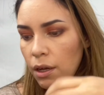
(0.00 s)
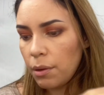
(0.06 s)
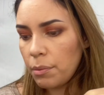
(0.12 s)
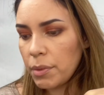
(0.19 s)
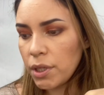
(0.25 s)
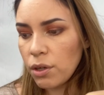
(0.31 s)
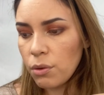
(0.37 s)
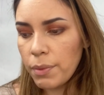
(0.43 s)

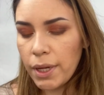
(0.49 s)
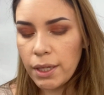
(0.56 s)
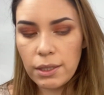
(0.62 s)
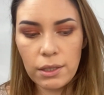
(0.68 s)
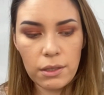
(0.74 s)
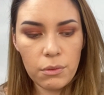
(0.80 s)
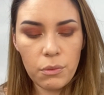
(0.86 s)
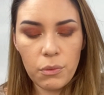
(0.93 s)
gonna go back
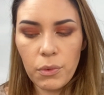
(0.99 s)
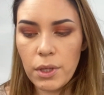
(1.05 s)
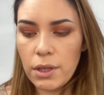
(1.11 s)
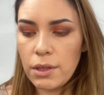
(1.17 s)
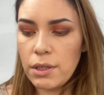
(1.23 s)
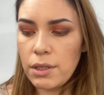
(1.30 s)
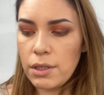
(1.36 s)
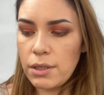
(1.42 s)
in with
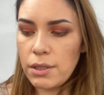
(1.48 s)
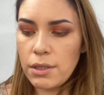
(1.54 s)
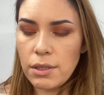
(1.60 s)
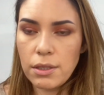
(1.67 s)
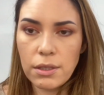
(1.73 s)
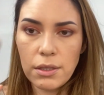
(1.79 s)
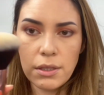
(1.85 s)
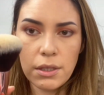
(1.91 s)

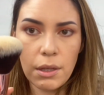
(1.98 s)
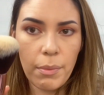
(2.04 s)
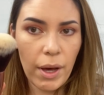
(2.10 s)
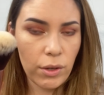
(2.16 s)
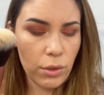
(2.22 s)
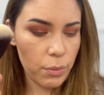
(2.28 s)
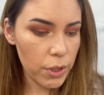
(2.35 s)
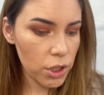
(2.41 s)
the
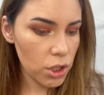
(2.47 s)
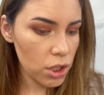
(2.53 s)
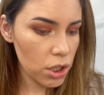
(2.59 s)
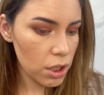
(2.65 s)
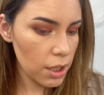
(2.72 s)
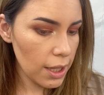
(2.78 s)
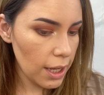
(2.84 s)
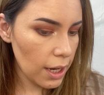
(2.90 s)
powder brush
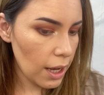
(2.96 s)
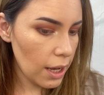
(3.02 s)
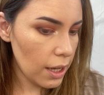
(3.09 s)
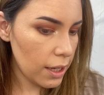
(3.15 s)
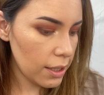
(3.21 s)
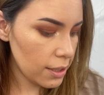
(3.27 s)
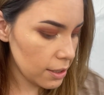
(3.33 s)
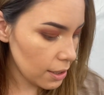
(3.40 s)
that
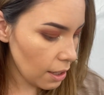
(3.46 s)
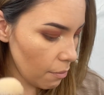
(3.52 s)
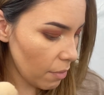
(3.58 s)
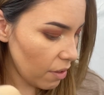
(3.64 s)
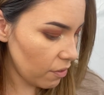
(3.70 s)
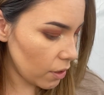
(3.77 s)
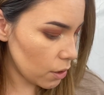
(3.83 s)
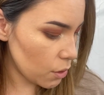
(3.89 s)
I set my
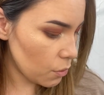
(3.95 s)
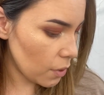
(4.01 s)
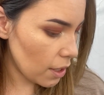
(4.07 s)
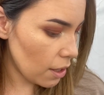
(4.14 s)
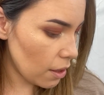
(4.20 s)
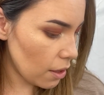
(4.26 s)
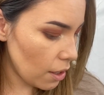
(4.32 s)
face with.